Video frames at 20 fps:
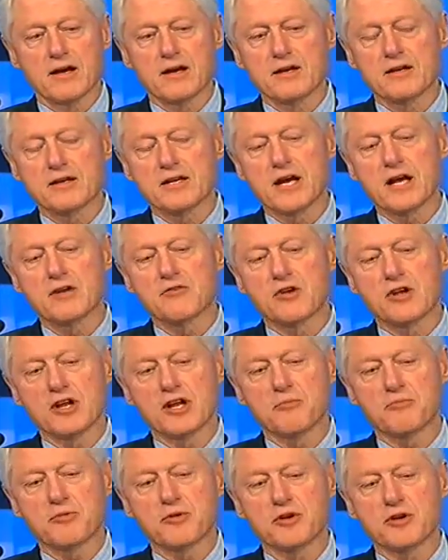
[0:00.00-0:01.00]

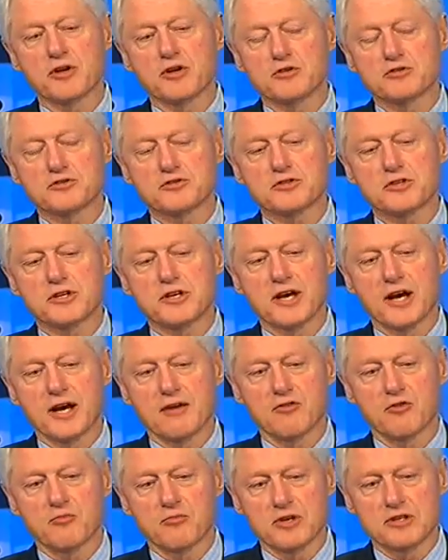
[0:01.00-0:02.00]
continually produce
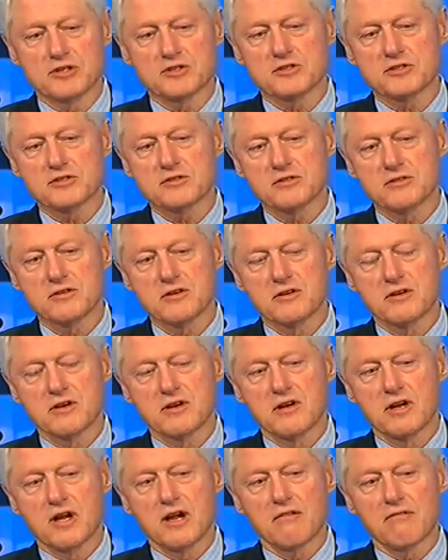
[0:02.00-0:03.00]
governments
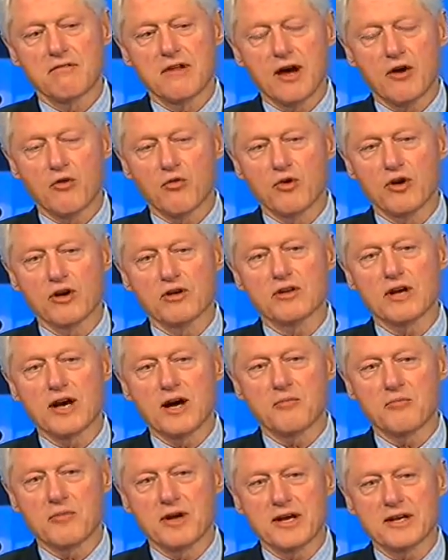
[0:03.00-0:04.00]
that will
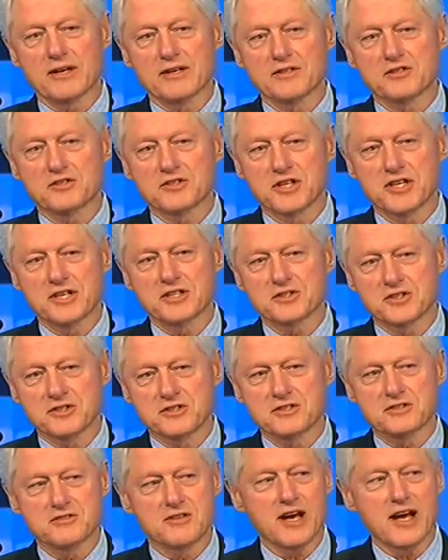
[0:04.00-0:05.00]
not make
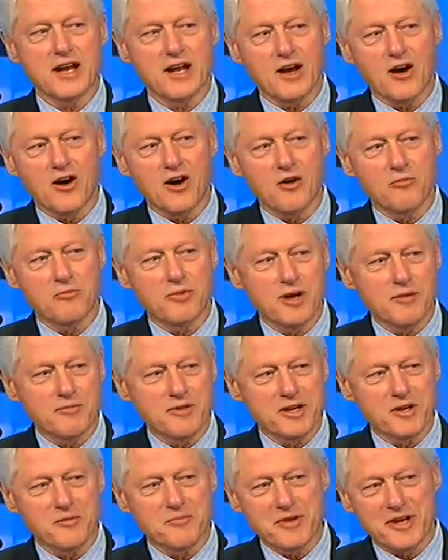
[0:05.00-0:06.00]
decisions that all
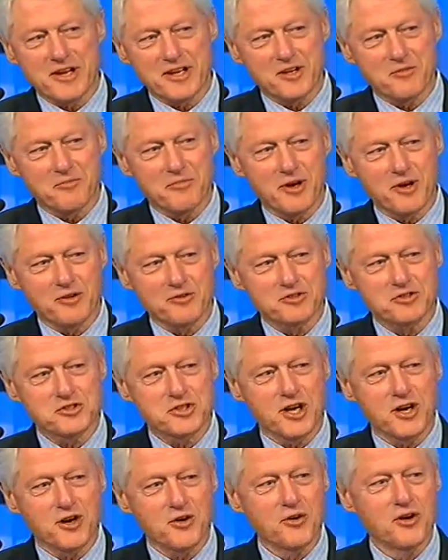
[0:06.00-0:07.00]
public opinion polls
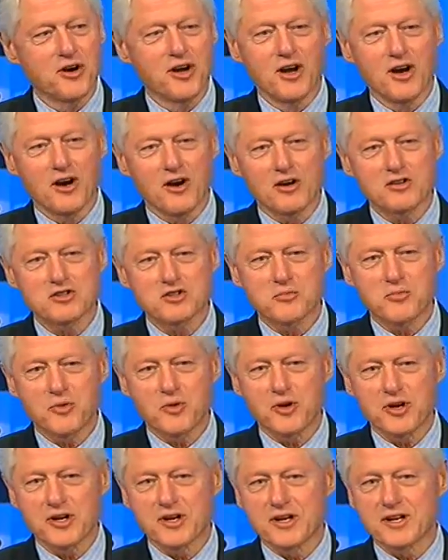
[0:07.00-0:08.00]
show are
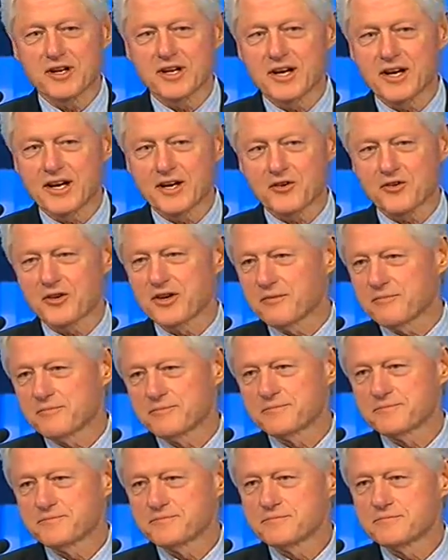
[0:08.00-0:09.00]
supported in the country.
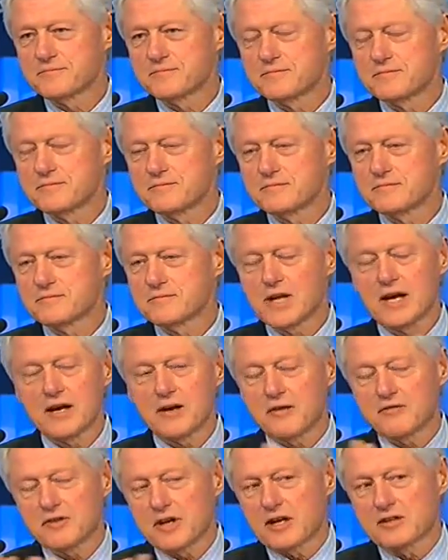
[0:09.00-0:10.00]

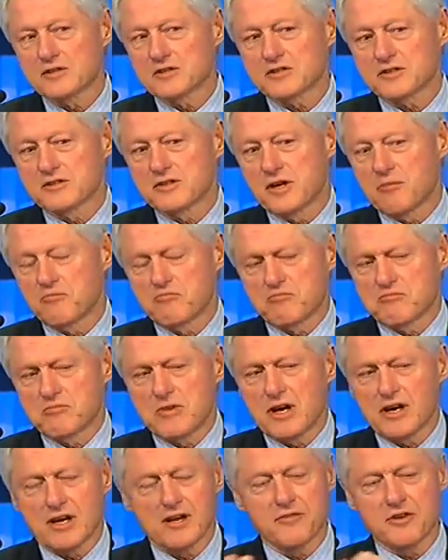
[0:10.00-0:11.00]

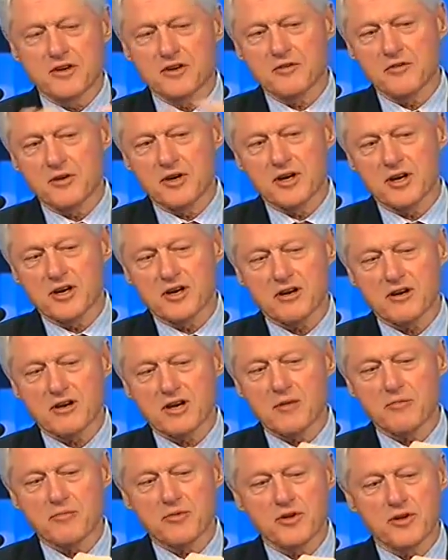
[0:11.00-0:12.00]
I'll give you a
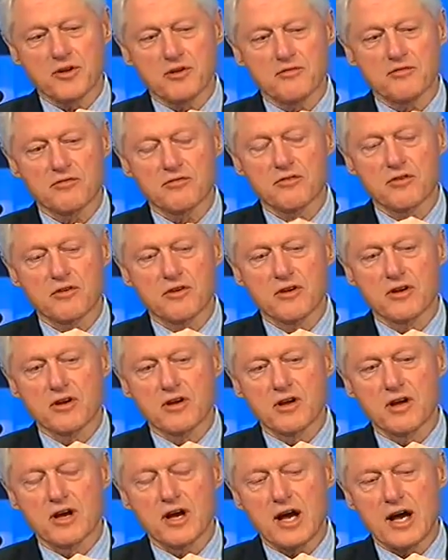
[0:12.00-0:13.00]
couple of
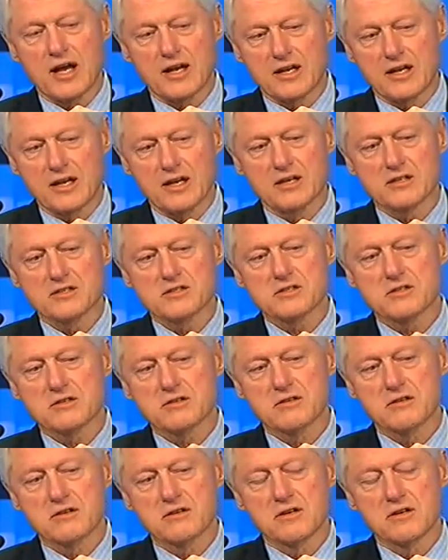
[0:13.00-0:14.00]
ideas.